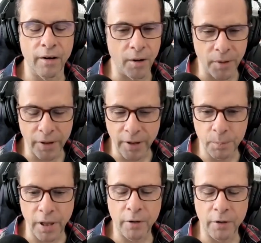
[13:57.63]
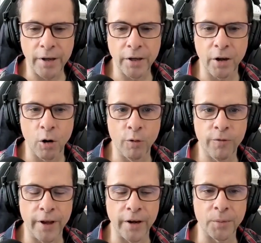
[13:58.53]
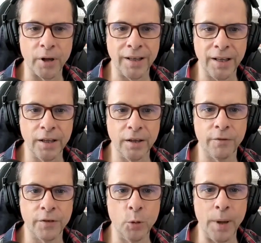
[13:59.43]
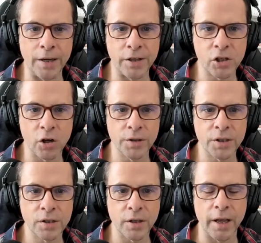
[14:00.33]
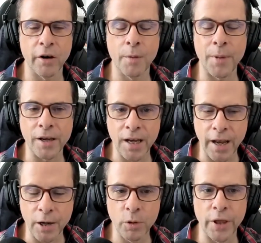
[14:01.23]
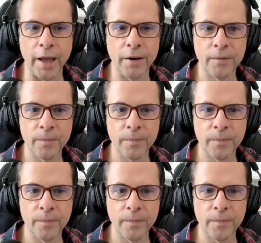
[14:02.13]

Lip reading: I'm going to play around the golf and I'm going to hit a few bad shots and I'm okay with that.